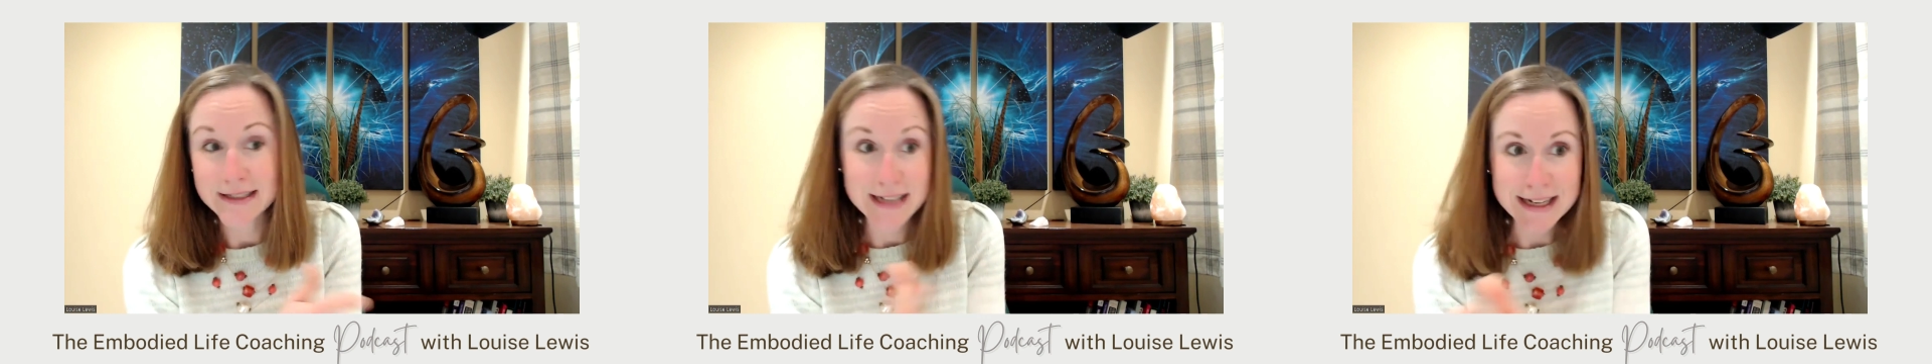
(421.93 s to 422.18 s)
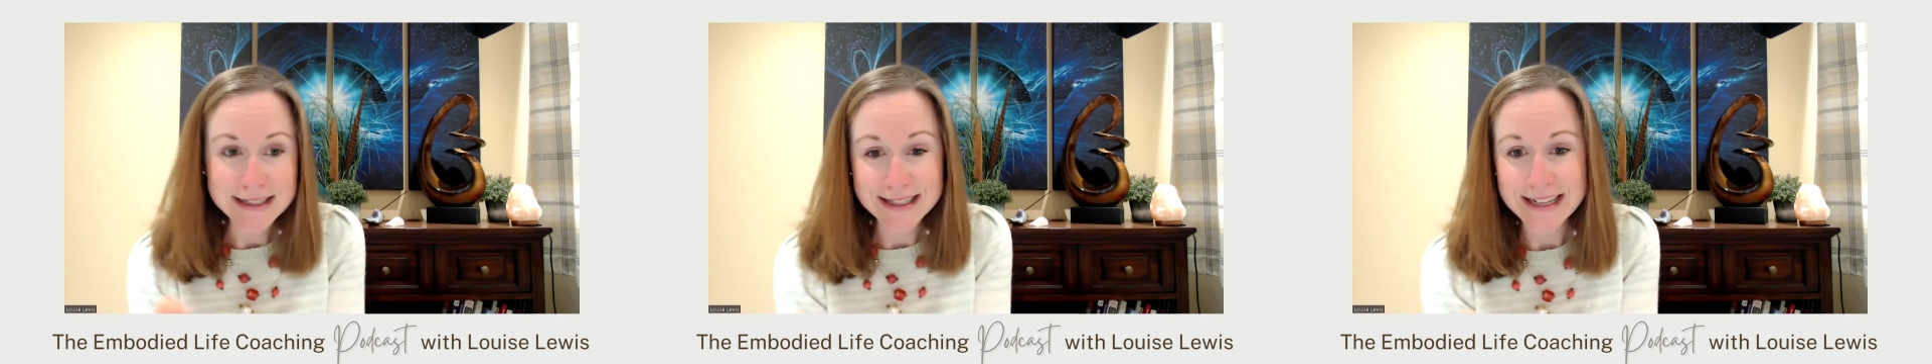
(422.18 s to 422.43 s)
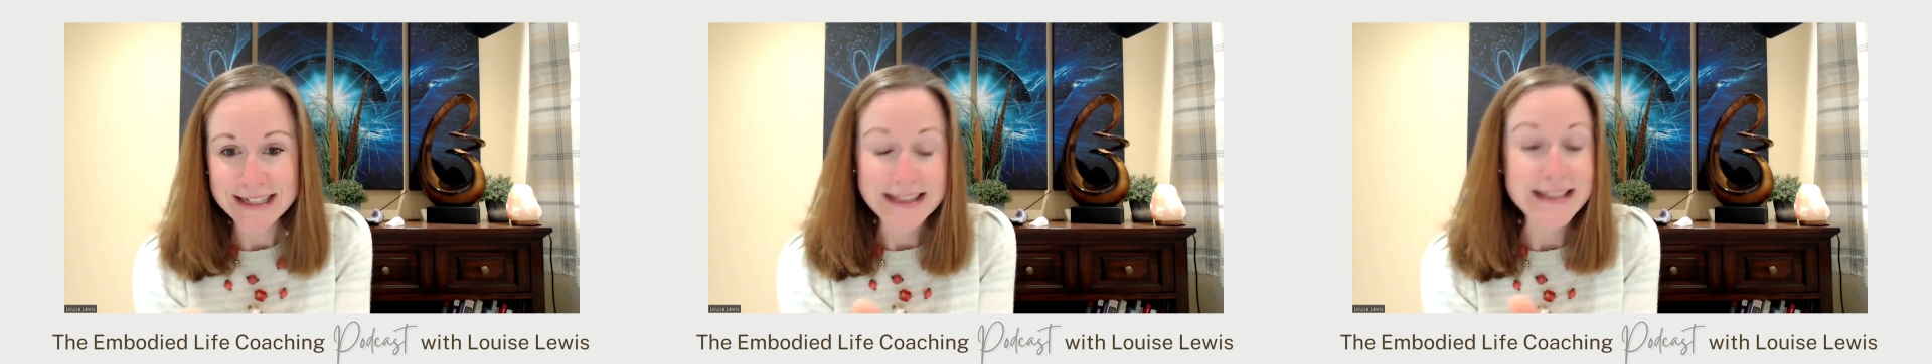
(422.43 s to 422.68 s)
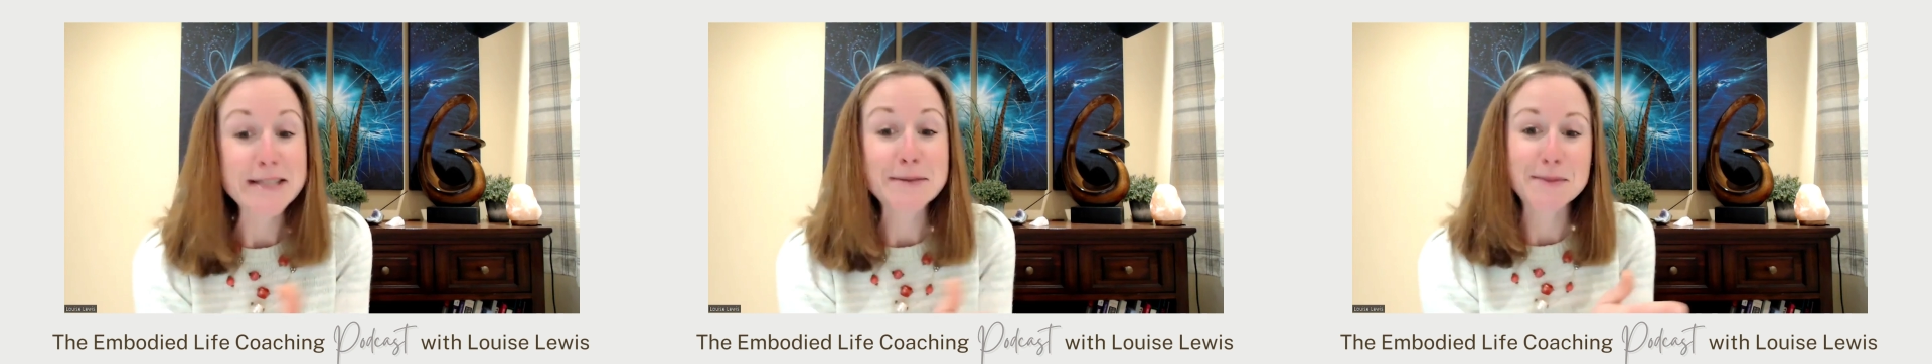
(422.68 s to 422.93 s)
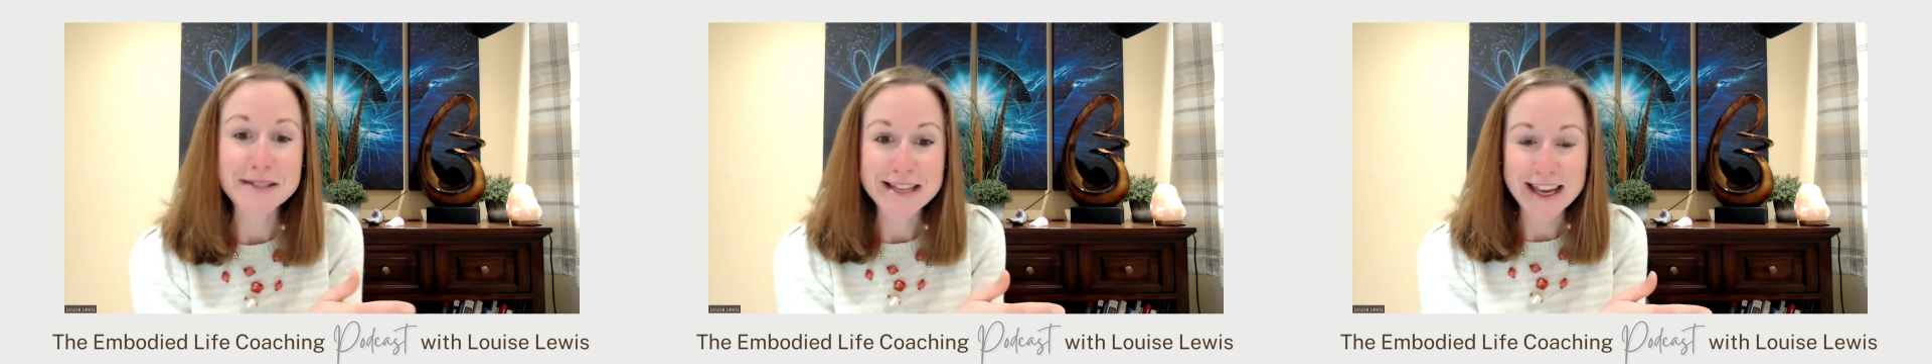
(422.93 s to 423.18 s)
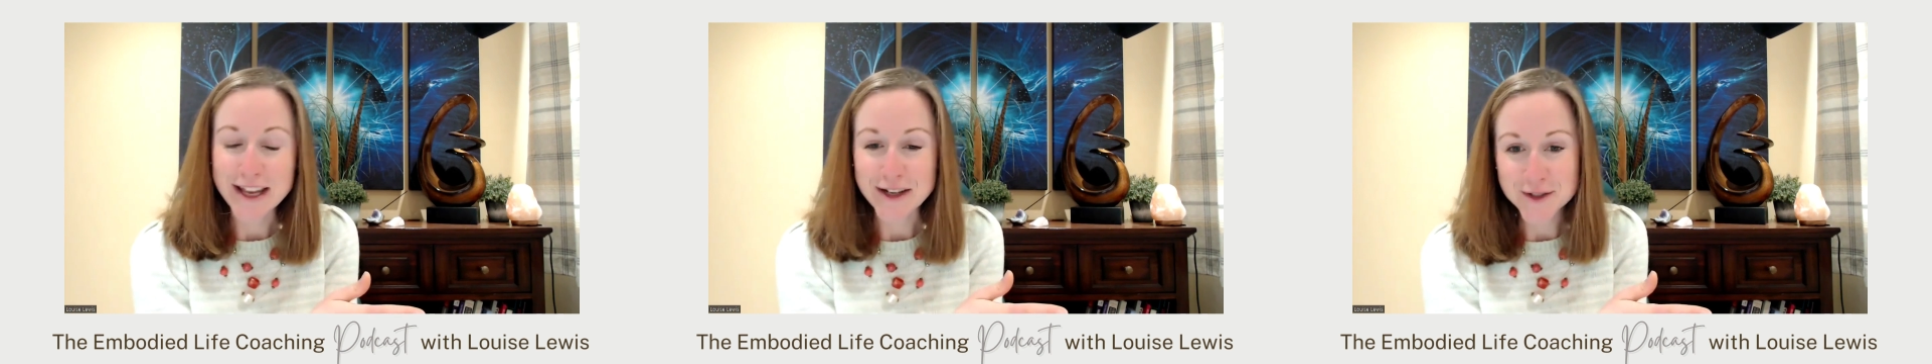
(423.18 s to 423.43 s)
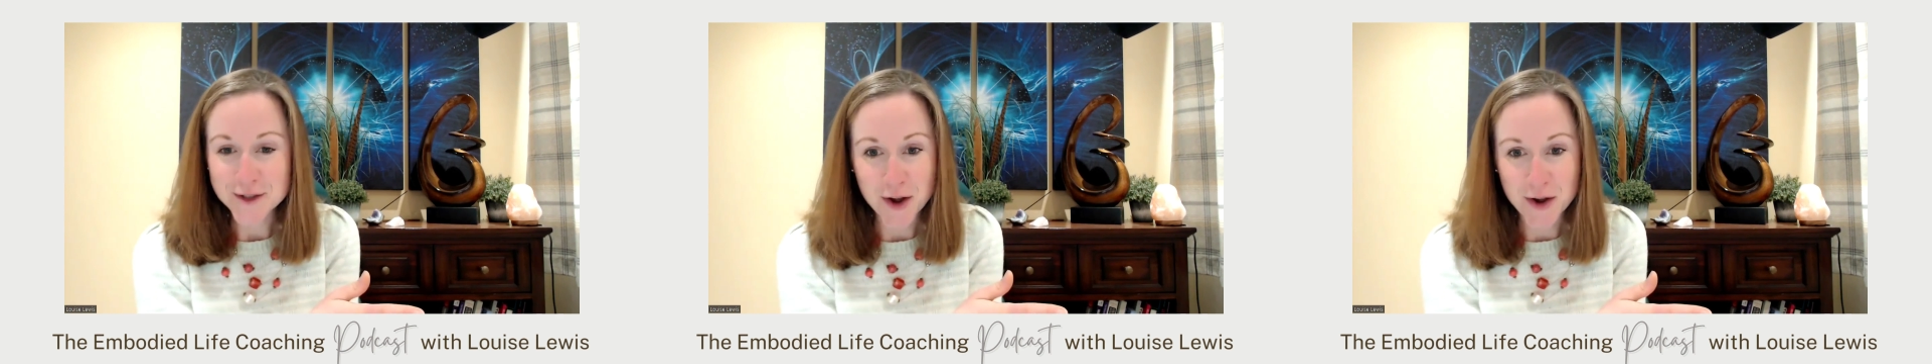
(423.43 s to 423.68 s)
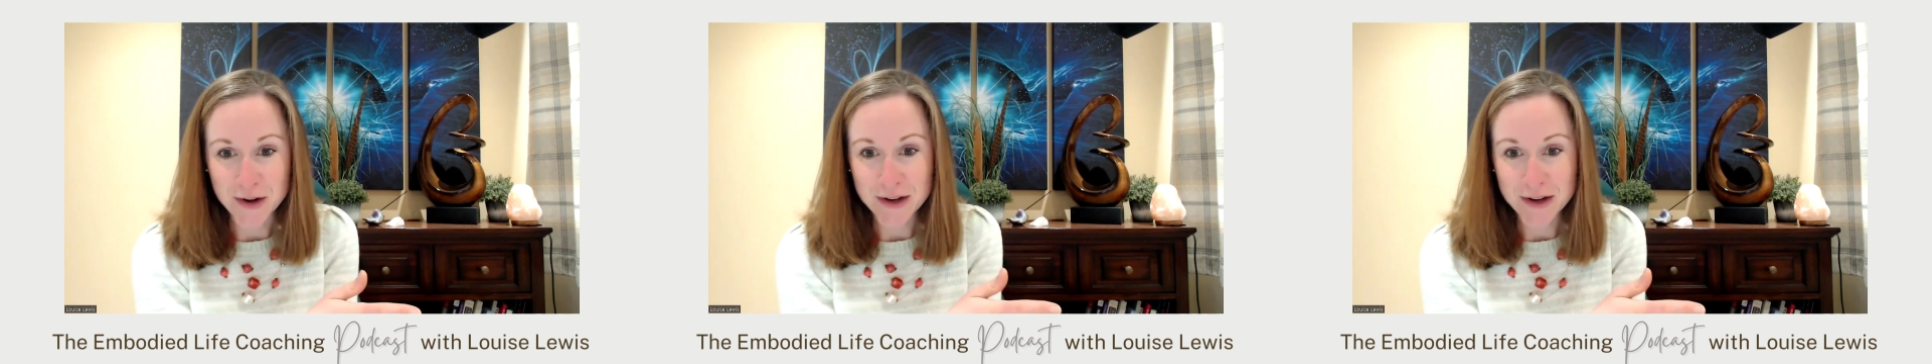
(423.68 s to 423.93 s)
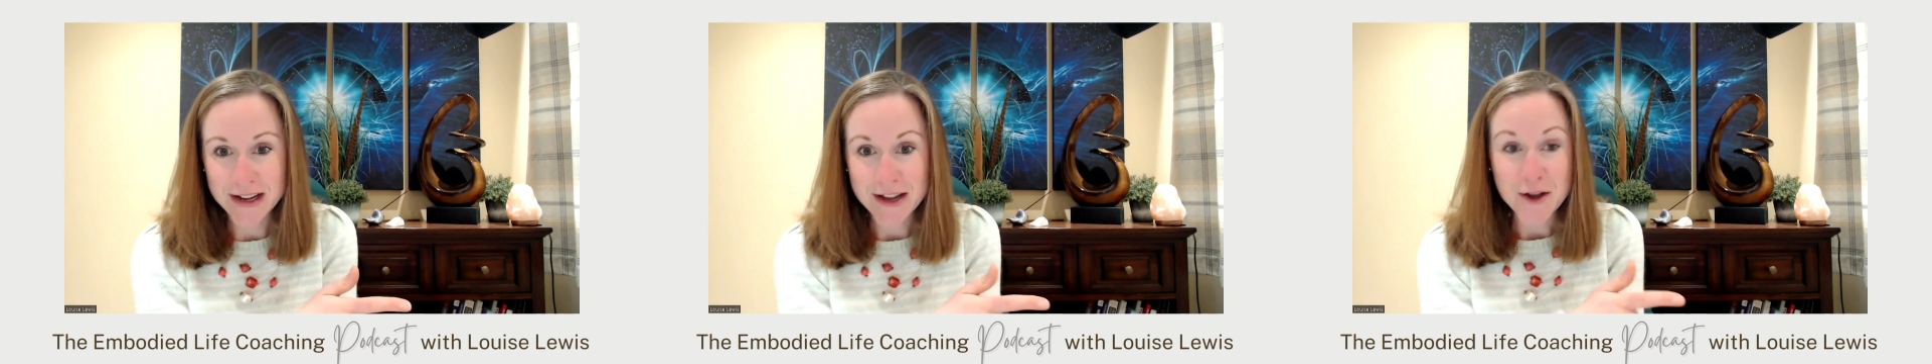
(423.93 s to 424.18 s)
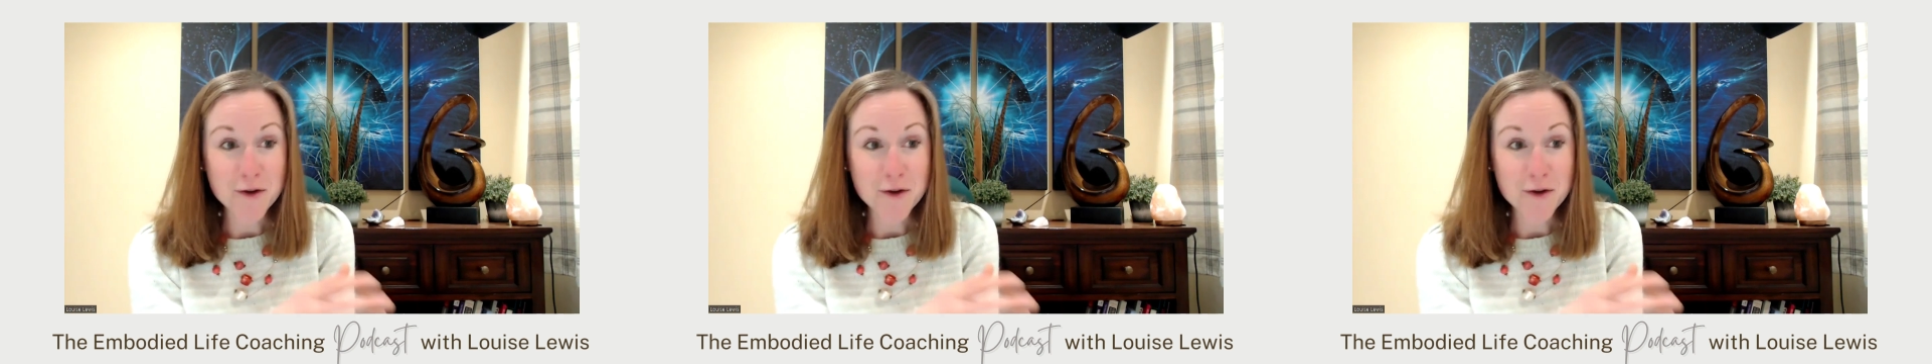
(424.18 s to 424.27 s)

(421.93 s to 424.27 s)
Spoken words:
dancing to this particular song,